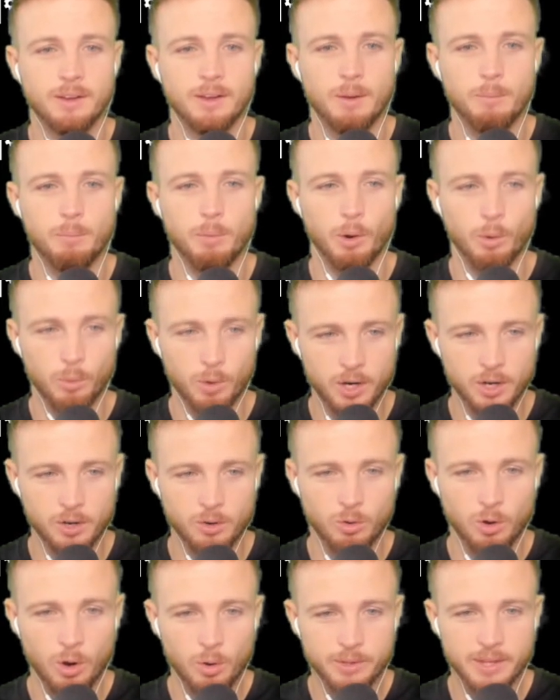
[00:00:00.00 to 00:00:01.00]
but we're gonna
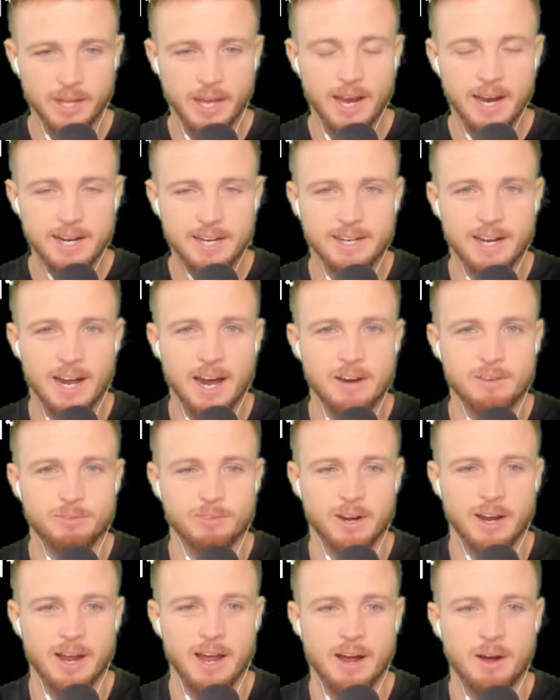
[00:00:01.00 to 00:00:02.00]
roll with the 89
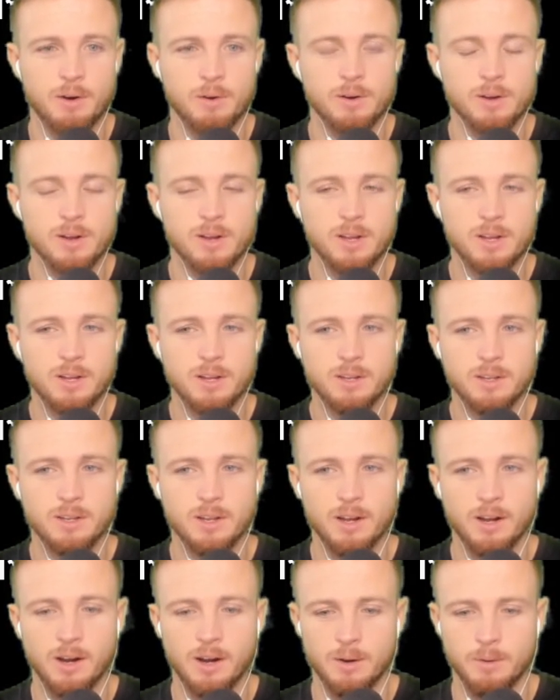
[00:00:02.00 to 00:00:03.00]
for now.
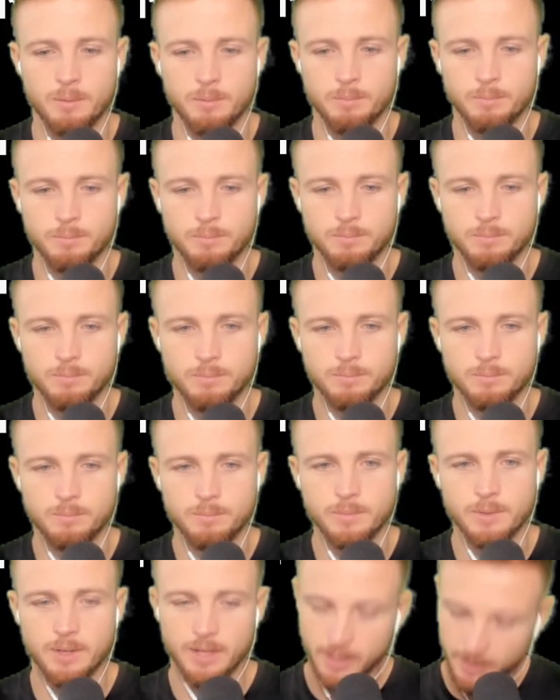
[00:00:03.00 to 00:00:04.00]
And
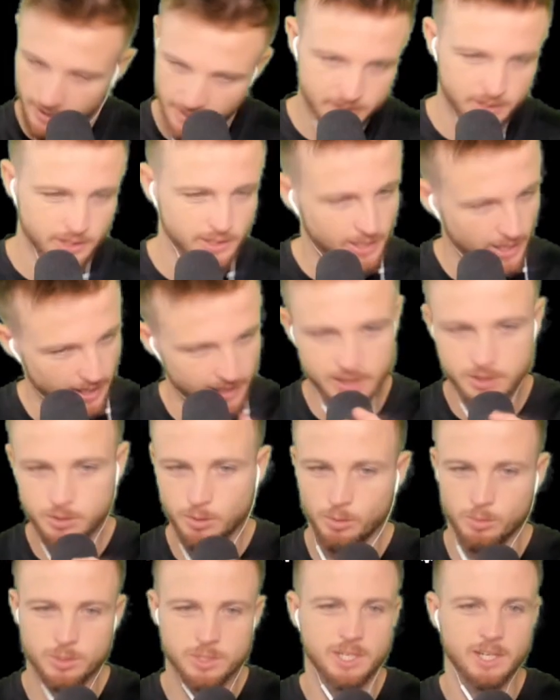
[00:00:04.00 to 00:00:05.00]
that's
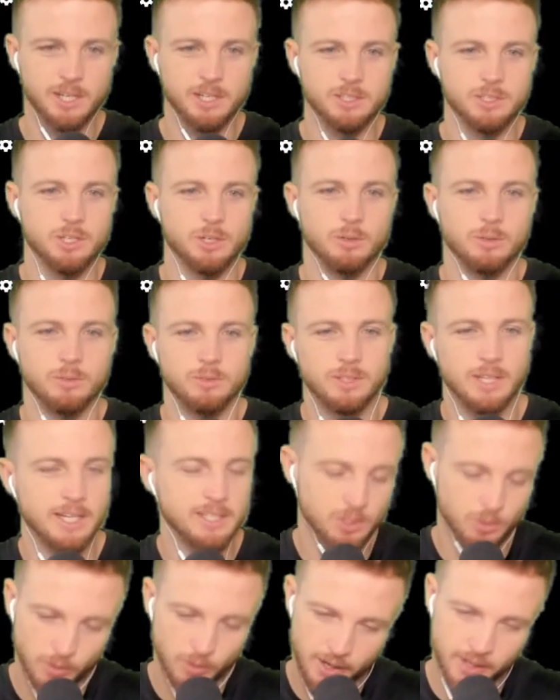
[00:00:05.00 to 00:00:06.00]
what we're sticking to.
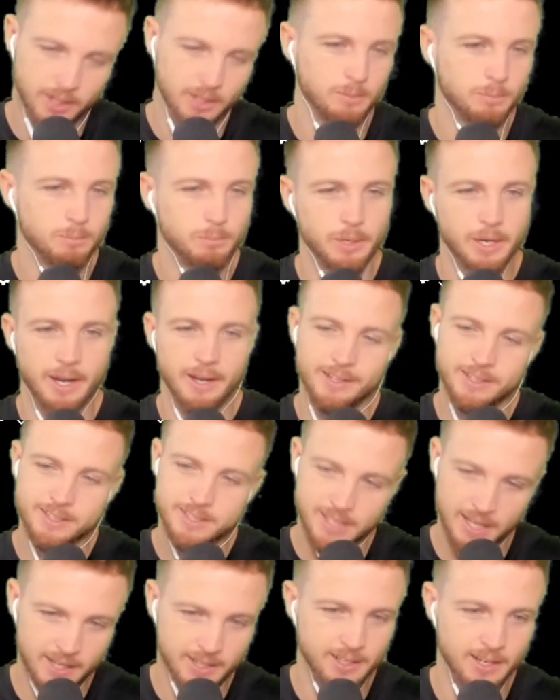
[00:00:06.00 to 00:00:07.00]
That's a ranking. B.
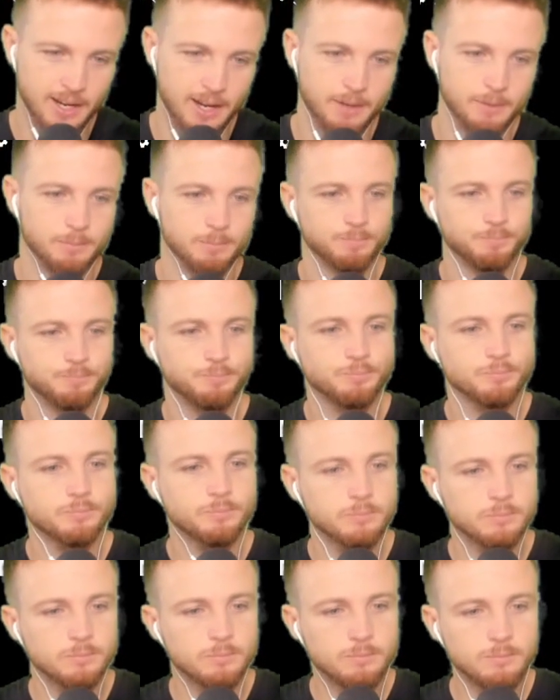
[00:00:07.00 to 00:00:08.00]
Ellis 89.
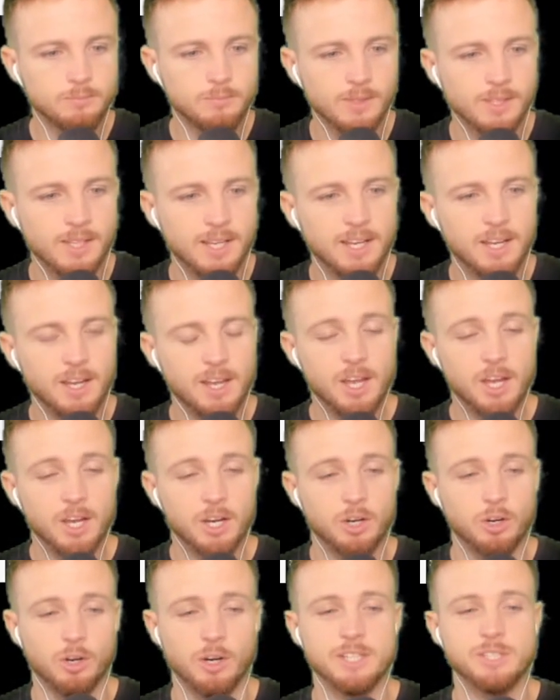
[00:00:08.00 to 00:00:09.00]

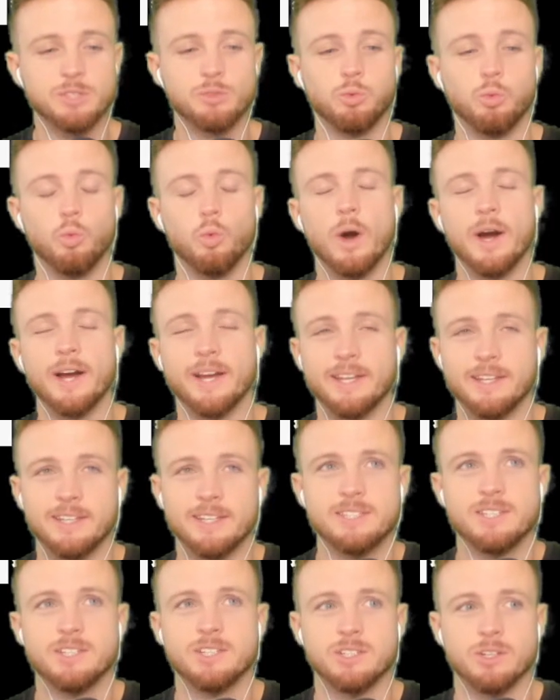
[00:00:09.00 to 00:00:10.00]
Chris White.
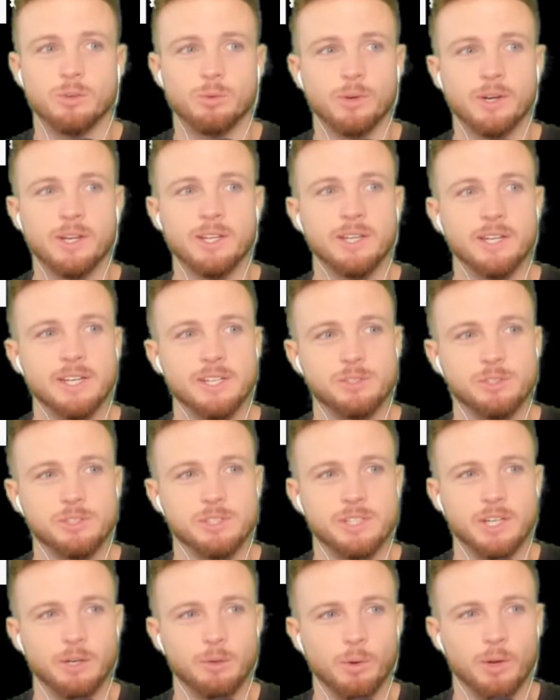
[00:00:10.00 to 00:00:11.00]
This is a really
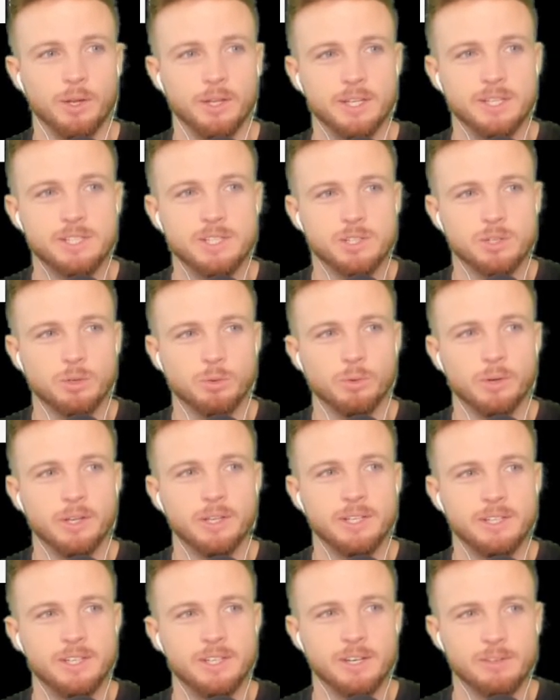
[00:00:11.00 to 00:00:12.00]
interesting one. This is a
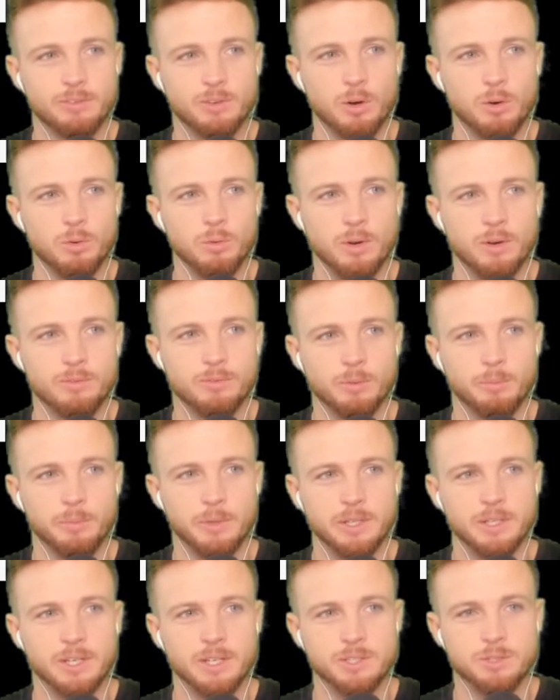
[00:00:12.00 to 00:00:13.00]
really difficult one for
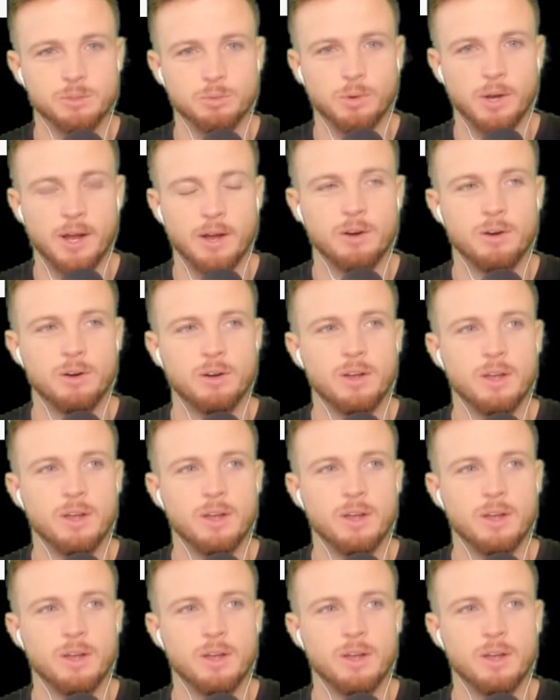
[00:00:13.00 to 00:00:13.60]
me as well,